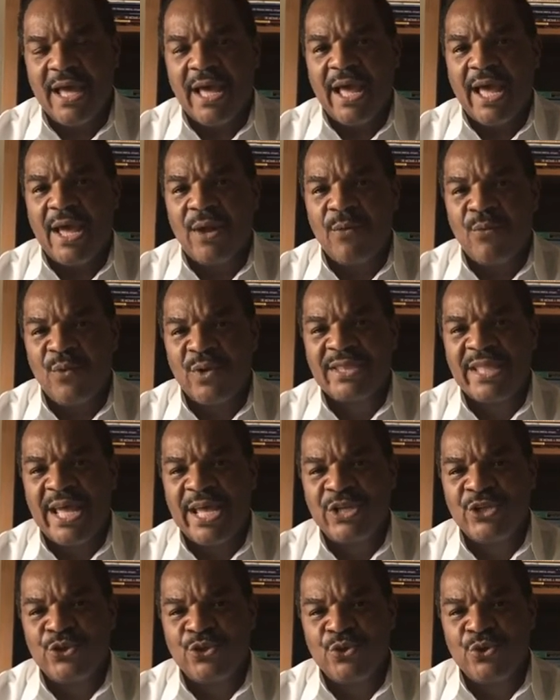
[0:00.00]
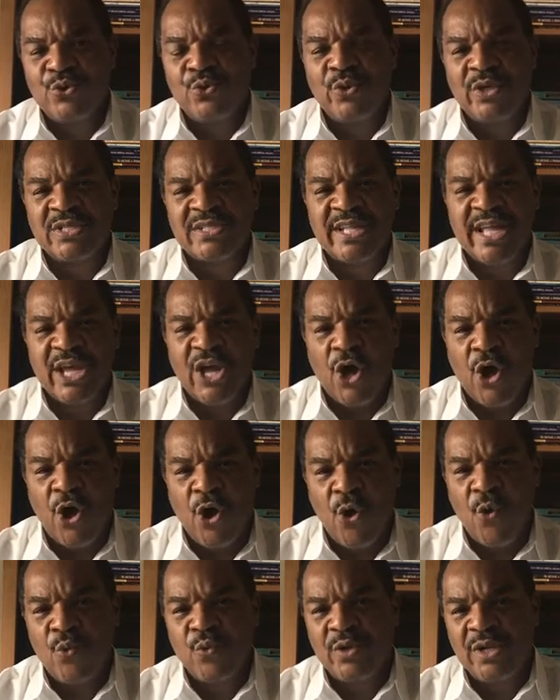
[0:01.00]
And what they do is they
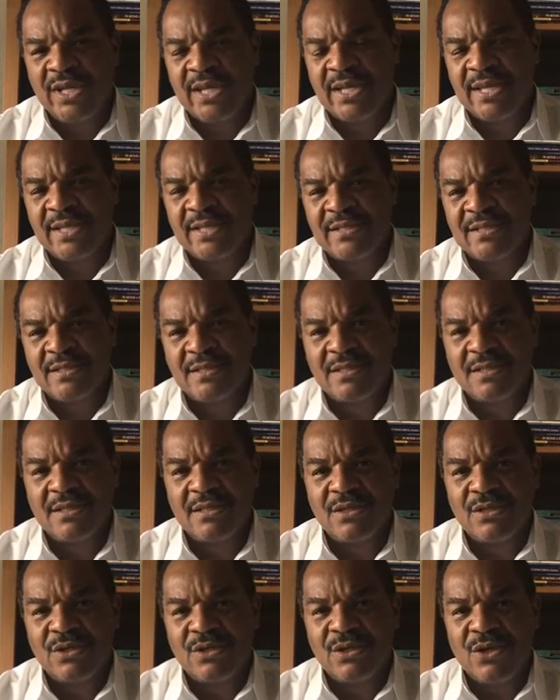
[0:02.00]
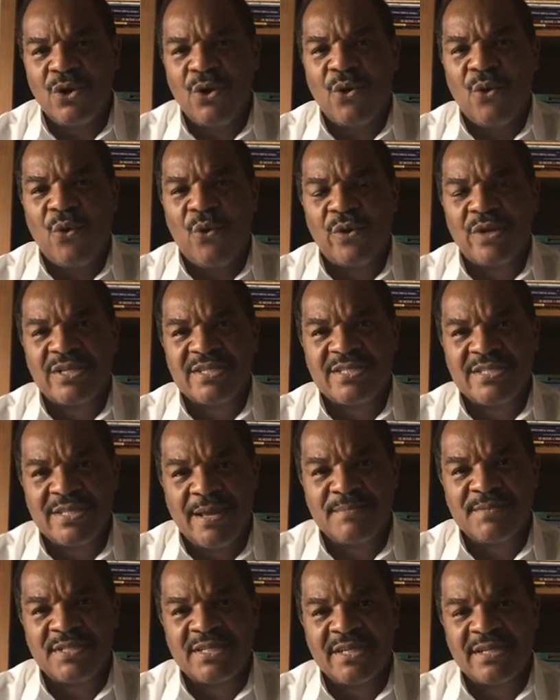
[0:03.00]
hone in on a
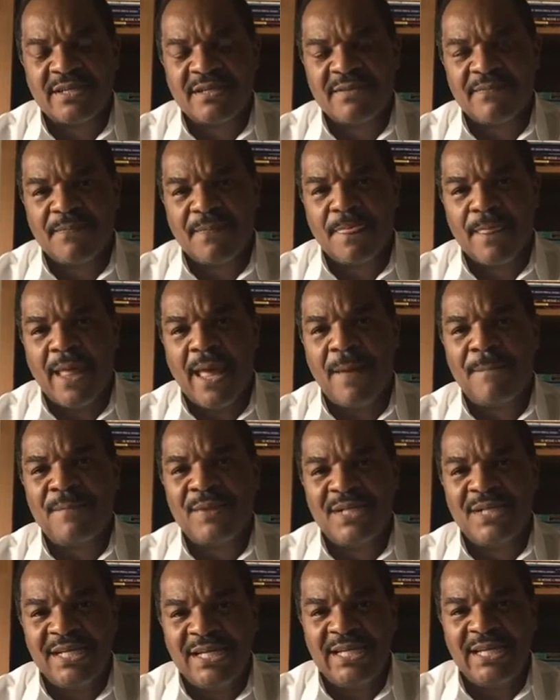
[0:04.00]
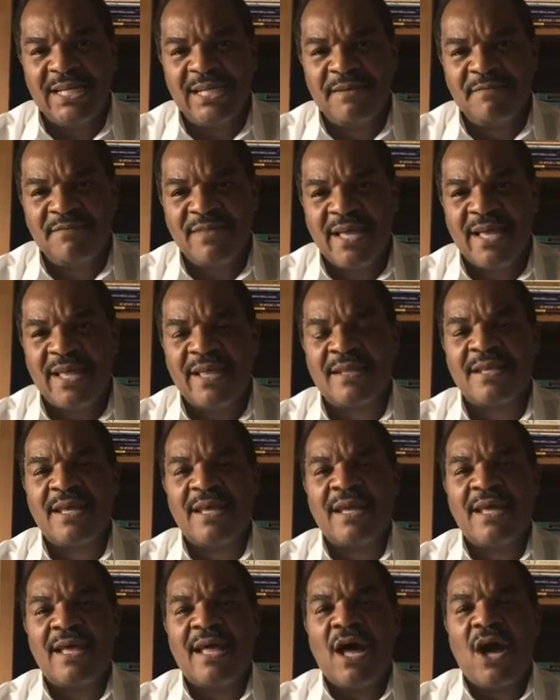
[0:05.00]
subject and believe that
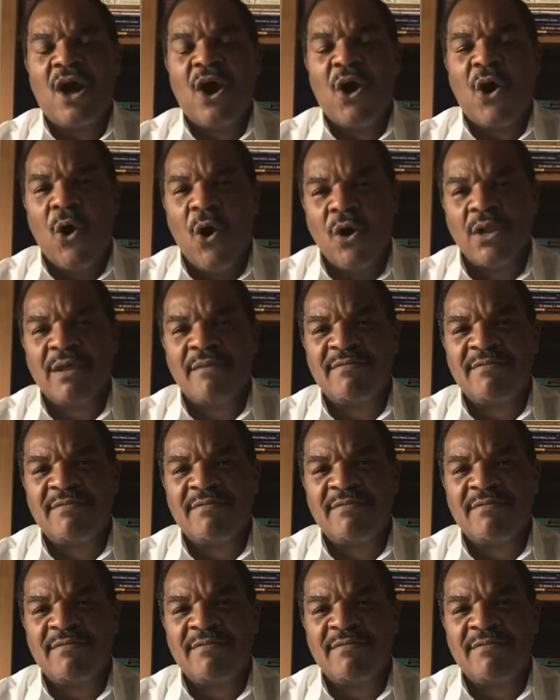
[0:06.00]
all of